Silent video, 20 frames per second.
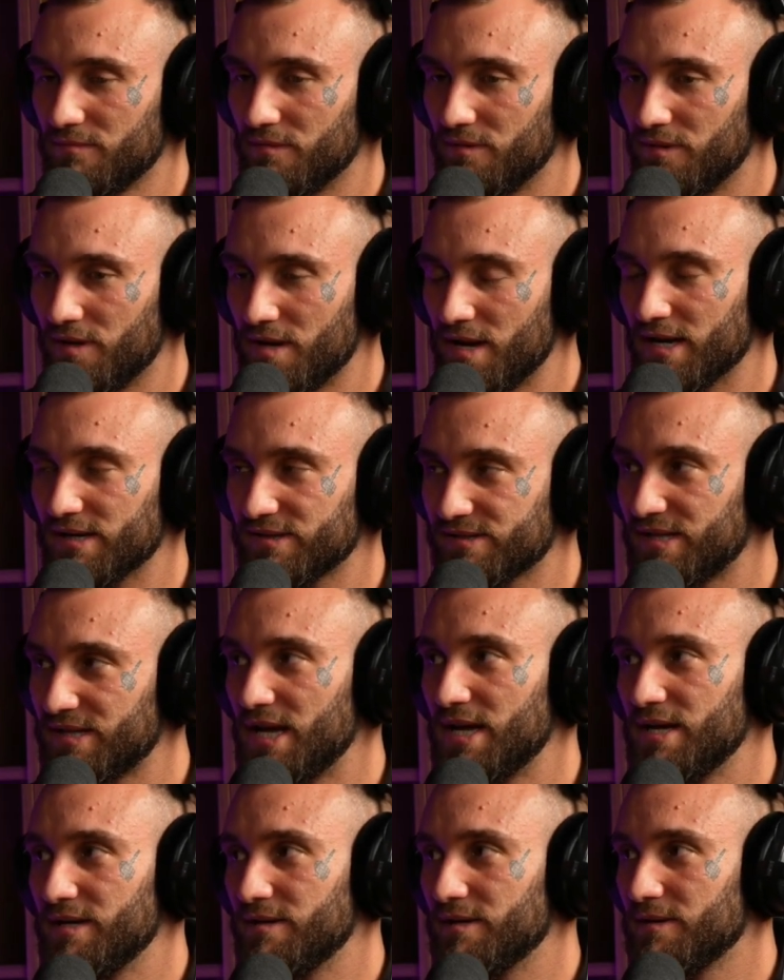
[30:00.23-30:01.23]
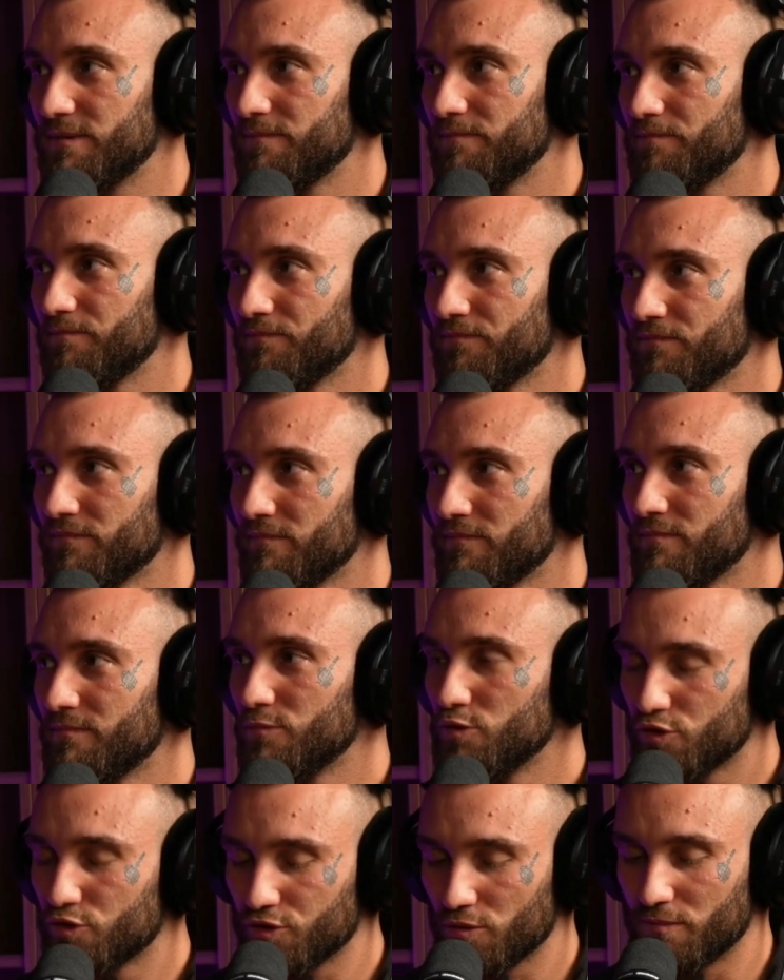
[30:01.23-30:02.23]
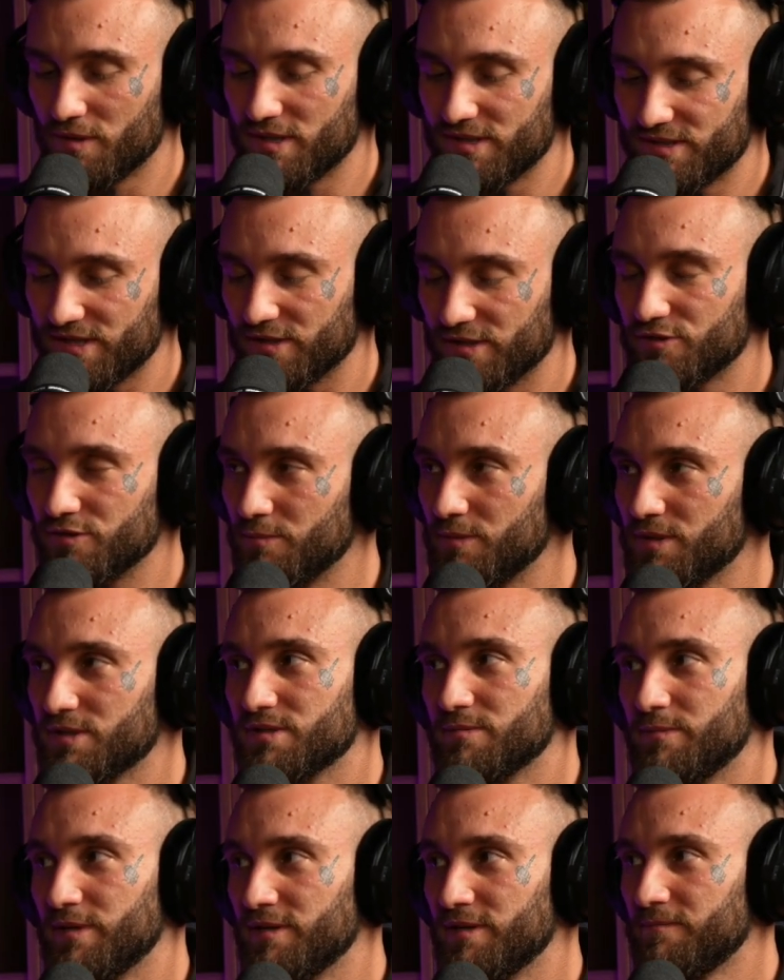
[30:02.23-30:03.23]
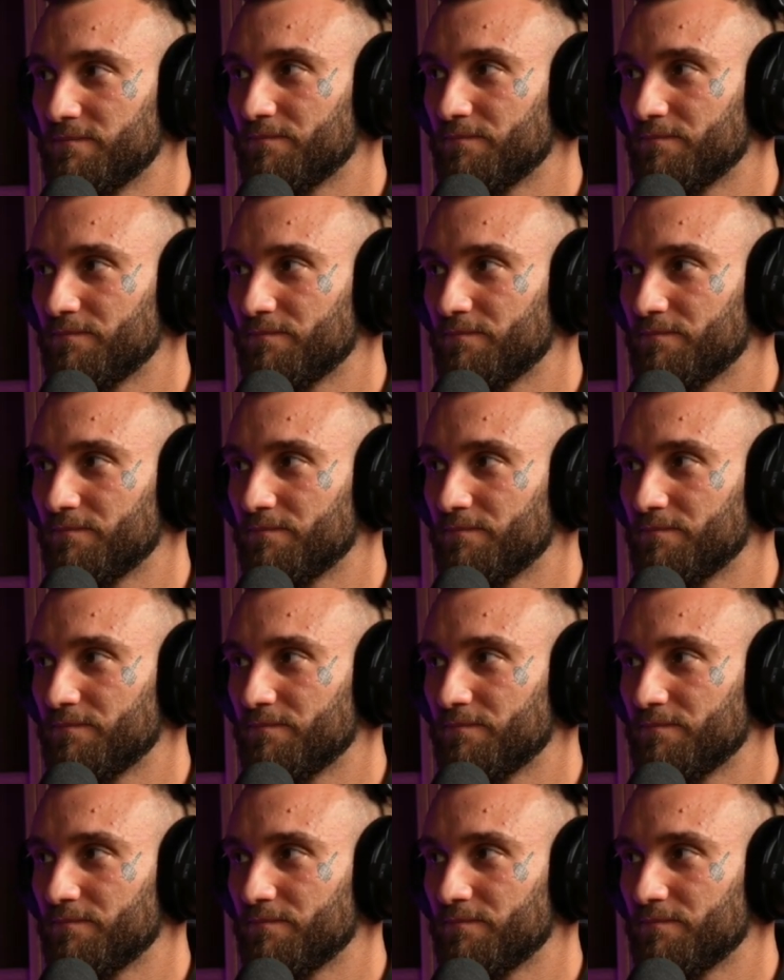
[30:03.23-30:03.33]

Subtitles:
the next day, somebody said something to me.